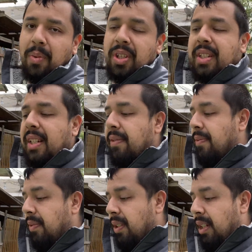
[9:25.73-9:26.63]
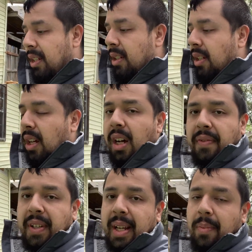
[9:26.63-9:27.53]
stuff,
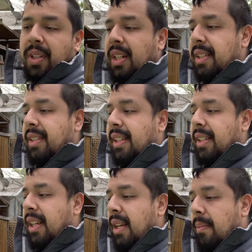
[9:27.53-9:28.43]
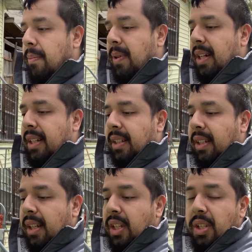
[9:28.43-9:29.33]
off-camera content, but
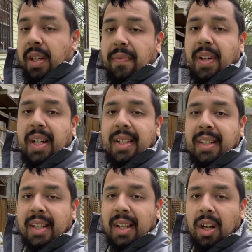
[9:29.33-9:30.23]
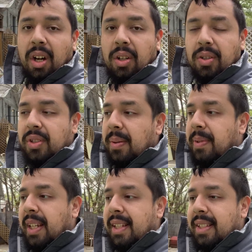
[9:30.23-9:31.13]
you can find all those
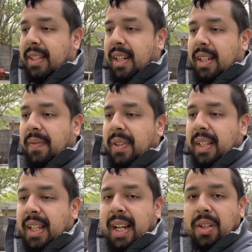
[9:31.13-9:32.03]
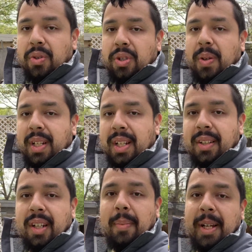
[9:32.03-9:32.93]
updates on everything that I don't show on
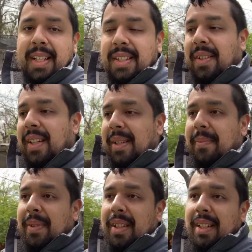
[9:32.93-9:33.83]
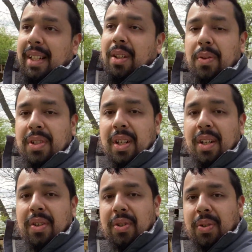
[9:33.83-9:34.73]
here on my Instagram,
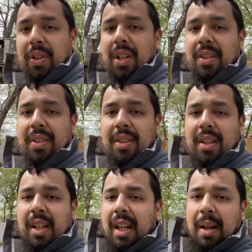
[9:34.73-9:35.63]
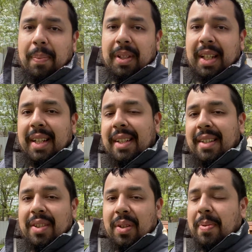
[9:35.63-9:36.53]
LoneStar_Gardener. I'll put that in the
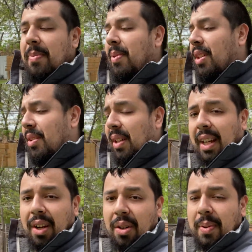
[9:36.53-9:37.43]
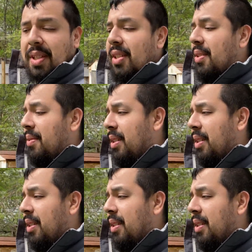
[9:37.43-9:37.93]
description below like I always do.